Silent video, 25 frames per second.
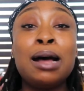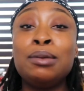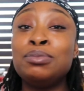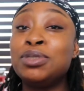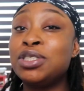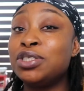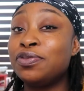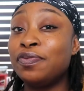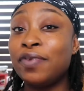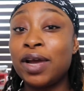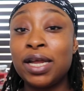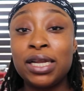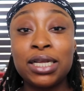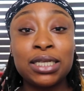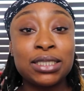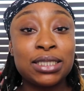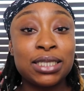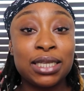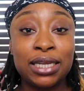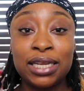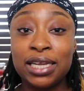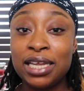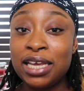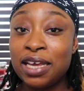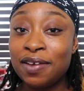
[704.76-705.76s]
i'm just ready
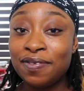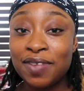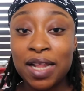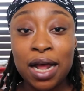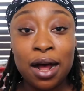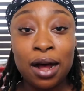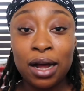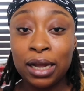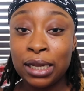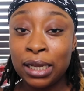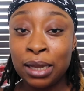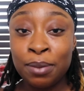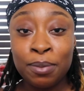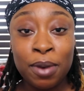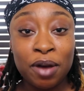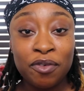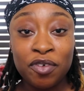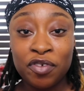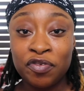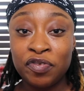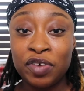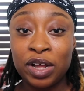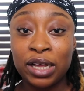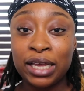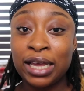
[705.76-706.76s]
to leave that ugly
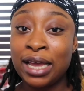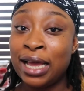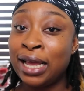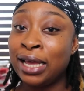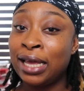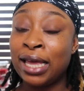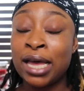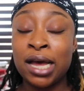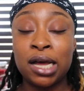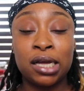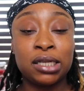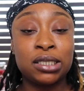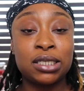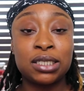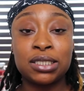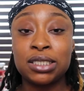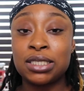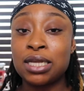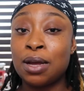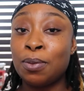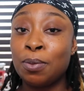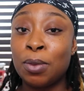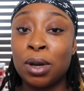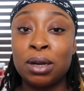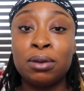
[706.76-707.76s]
motherfucker and get under
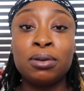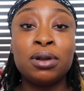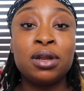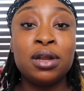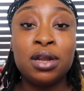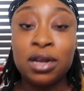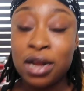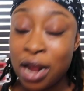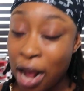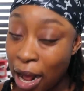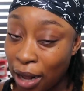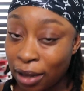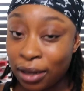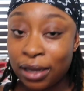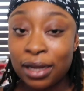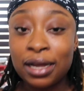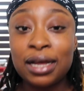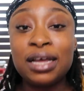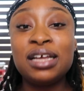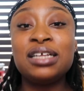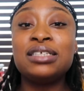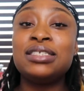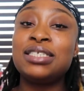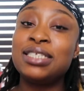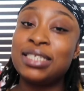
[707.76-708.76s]
someone
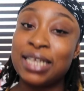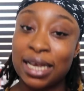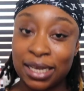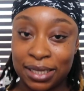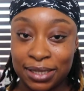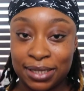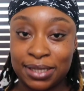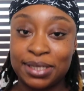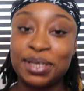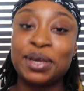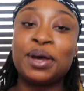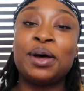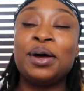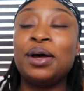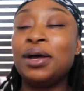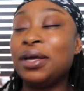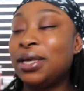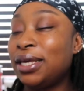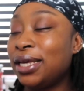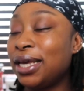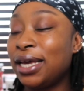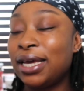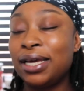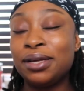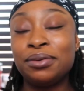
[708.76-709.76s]
younger and sexier
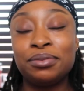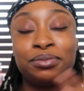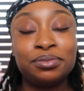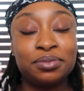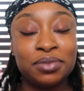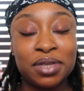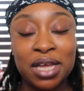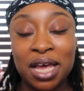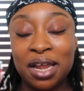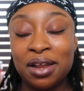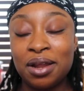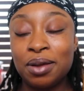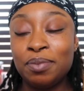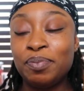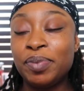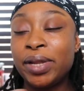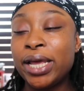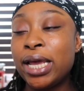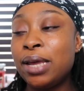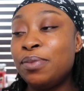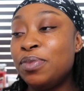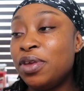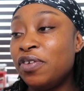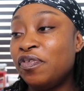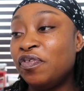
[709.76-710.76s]
okay I don't
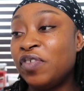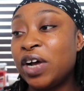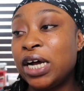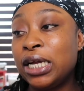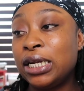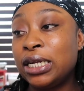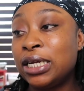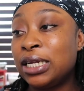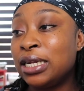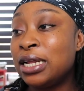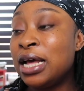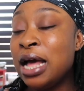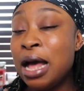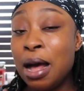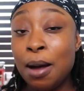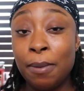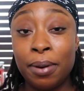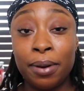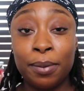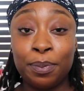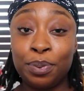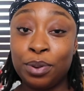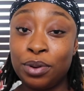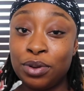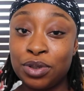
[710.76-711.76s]
blame you, Falynn.
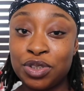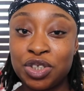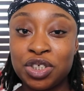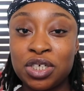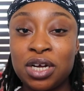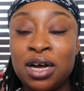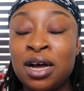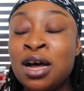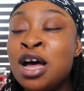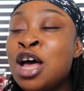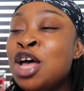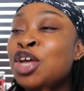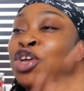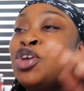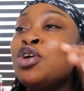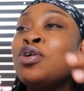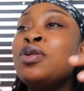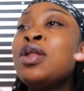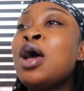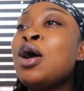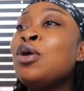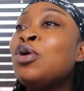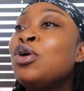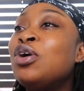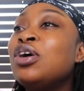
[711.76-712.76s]
But Porsha,
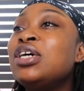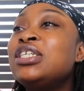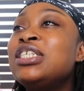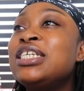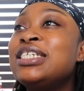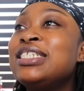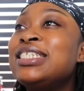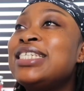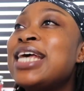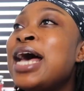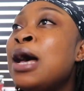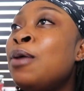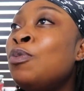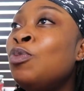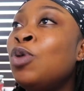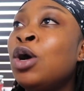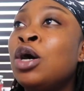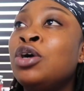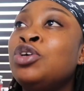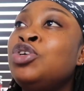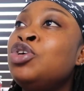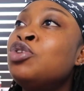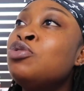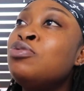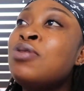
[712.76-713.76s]
you know good and damn
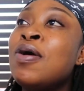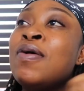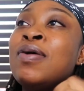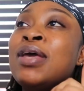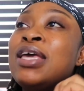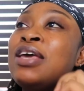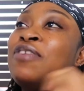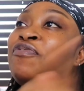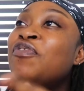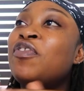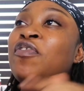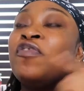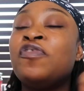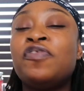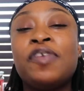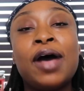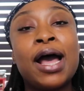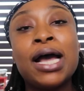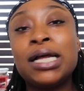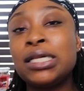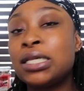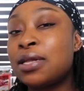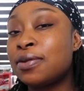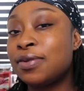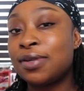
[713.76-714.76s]
well you don't even
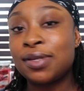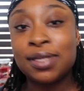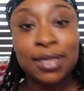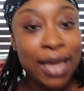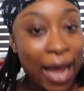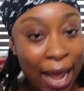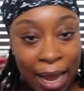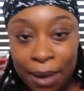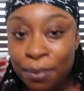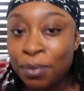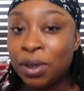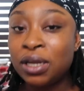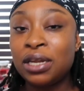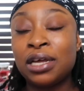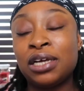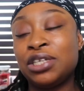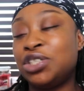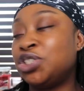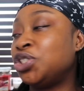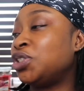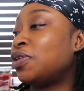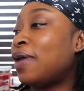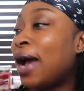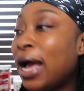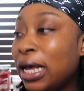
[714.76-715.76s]
find Simon
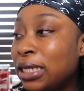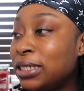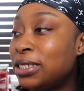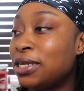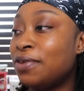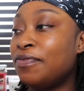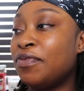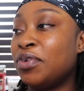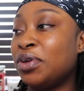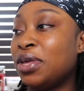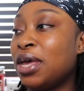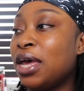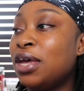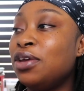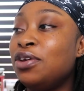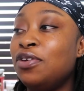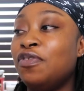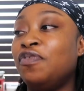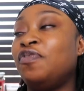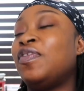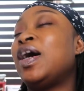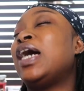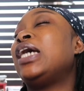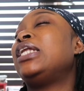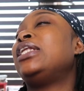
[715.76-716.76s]
attractive, okay?
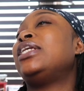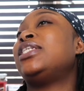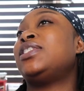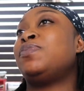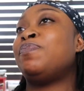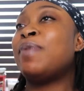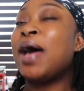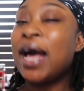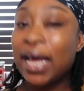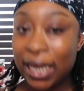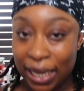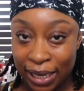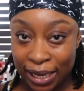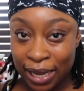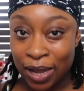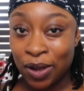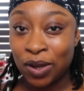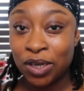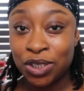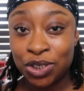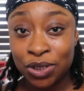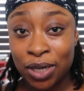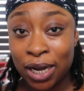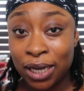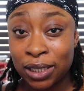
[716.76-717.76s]
You find his bank
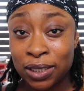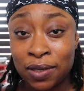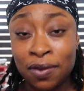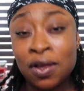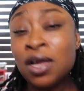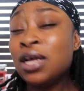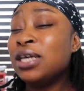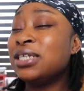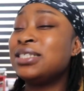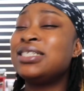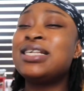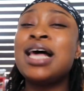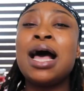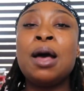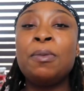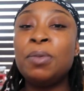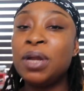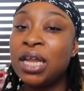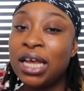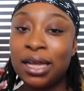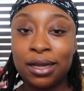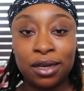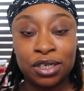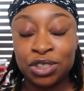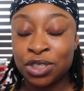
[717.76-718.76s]
account attractive.
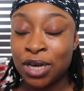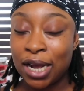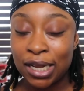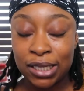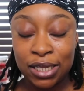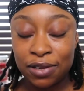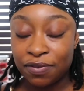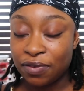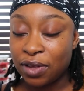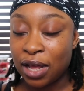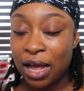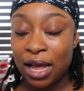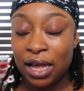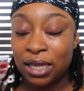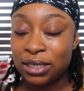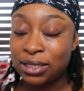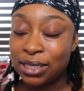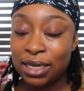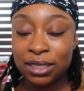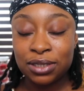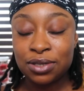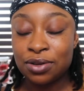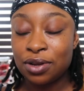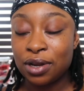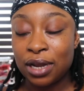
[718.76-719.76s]
Simon ain't attractive, guys.
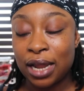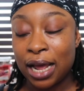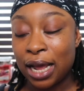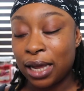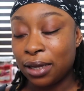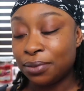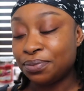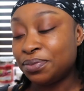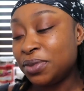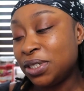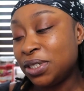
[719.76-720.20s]
Let's not lie.